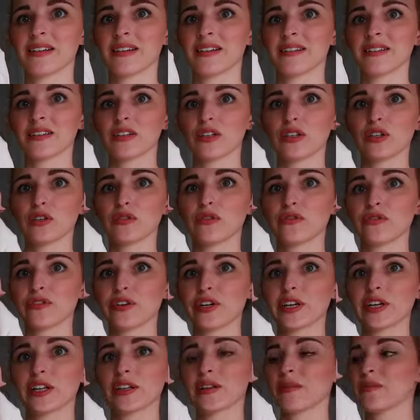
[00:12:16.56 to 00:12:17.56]
It's got a little
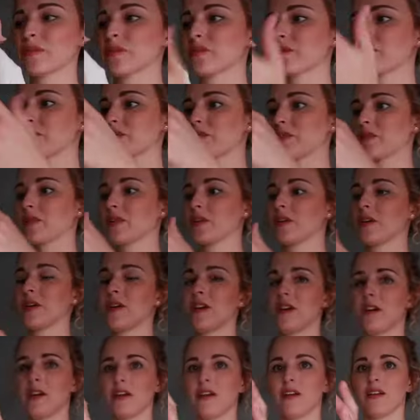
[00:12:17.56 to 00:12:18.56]
frill.
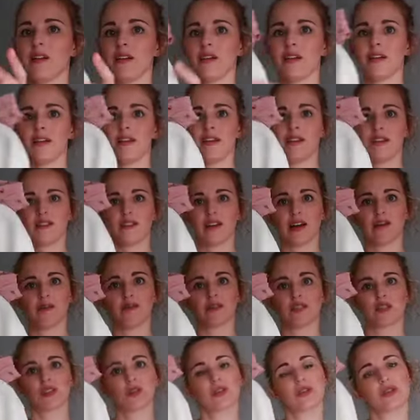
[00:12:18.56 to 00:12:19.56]
That
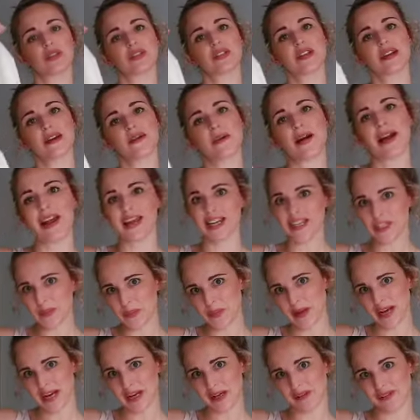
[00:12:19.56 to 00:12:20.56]
was also
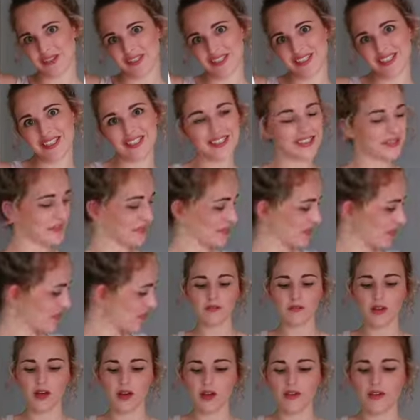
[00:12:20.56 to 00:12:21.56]
£8.
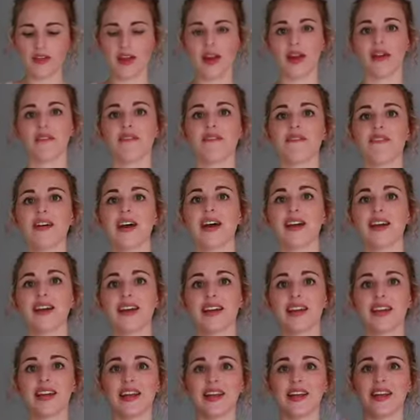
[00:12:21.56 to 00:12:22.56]
And then
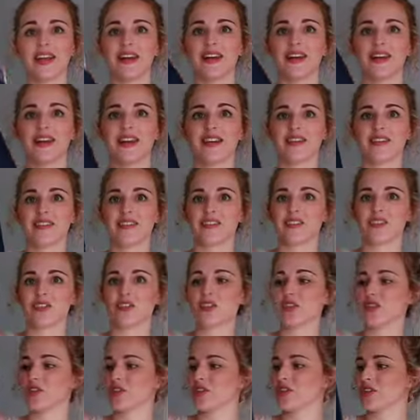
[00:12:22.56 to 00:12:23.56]
finally, this
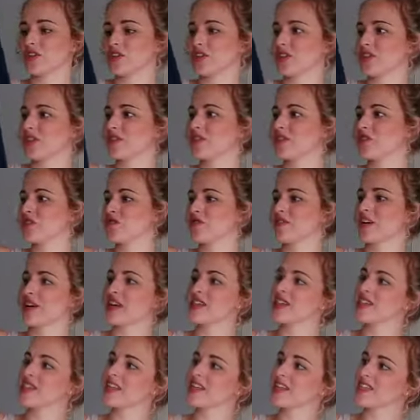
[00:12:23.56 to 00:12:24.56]
gorgeous
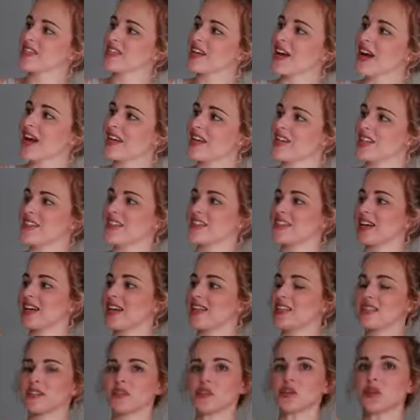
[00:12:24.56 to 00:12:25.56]
dress and tight
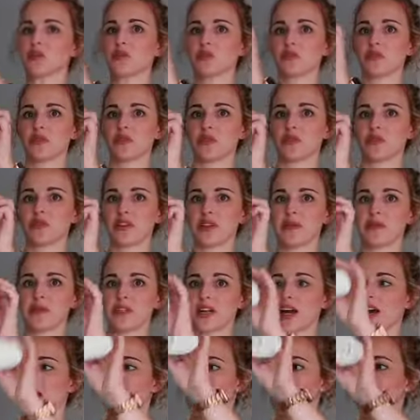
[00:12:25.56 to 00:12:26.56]
set. So it comes with cream
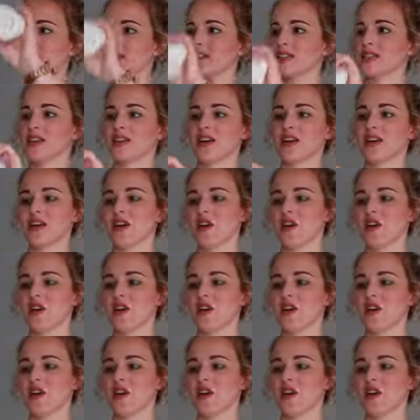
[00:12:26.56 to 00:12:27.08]
tights.